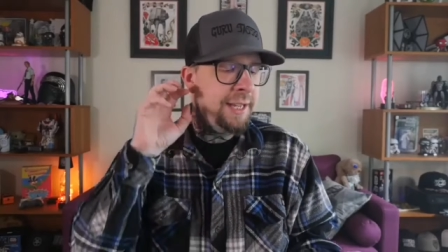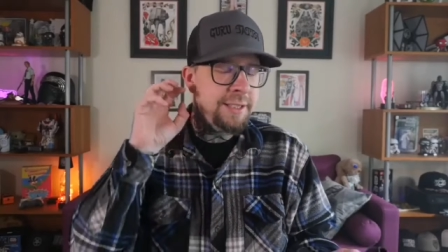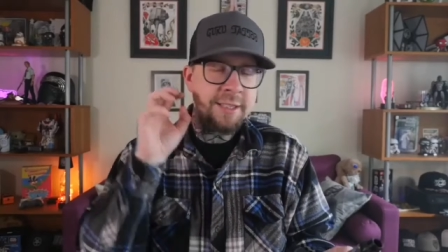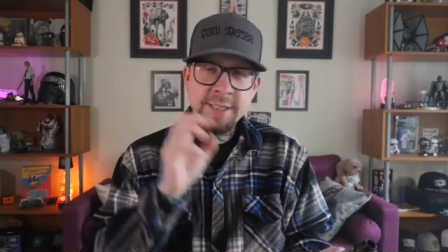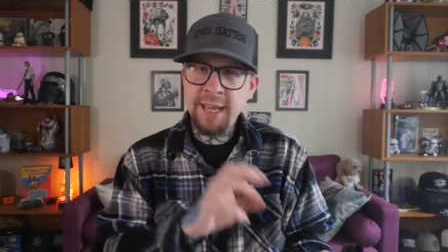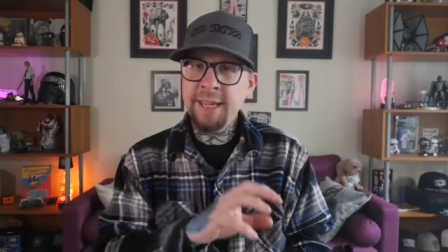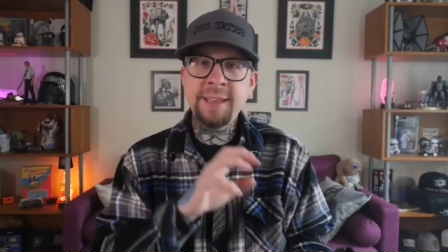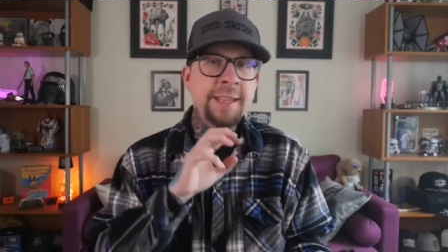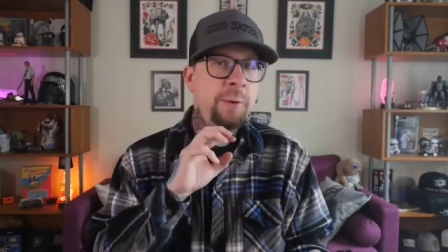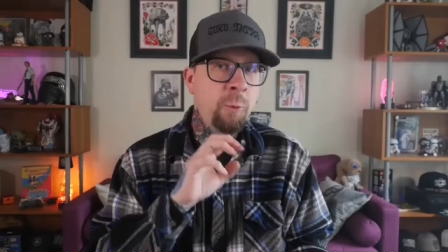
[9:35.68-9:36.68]

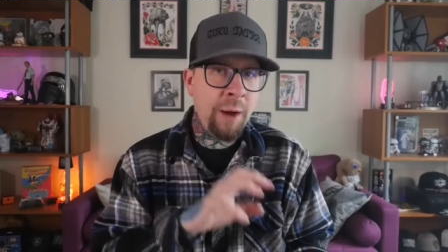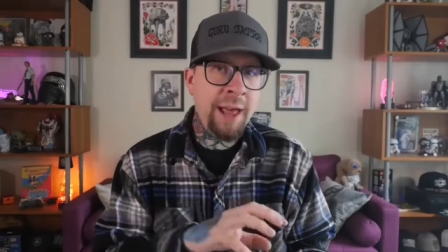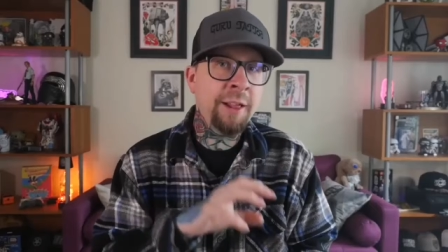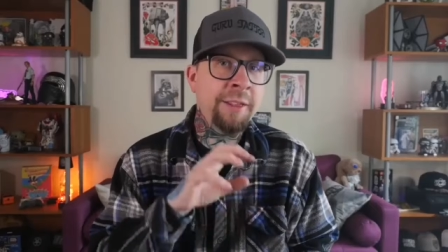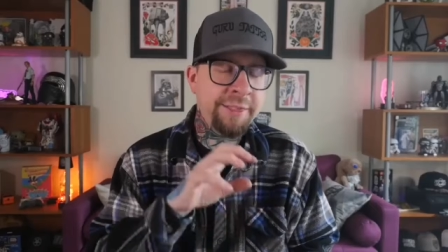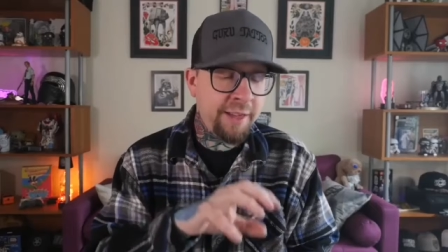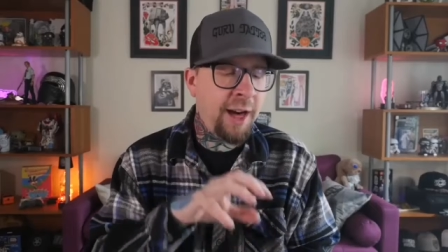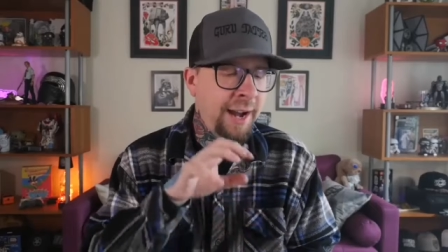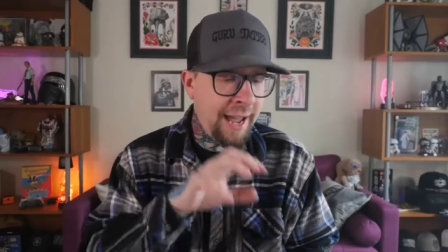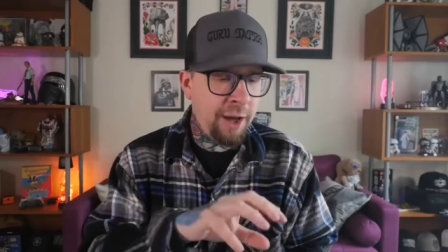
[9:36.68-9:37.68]
insanely well
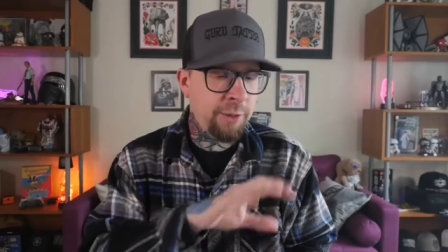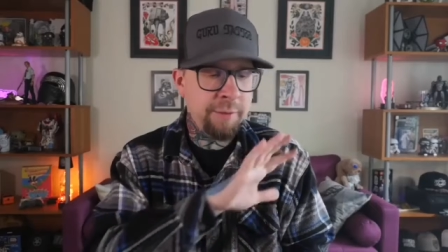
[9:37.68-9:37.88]
thought out.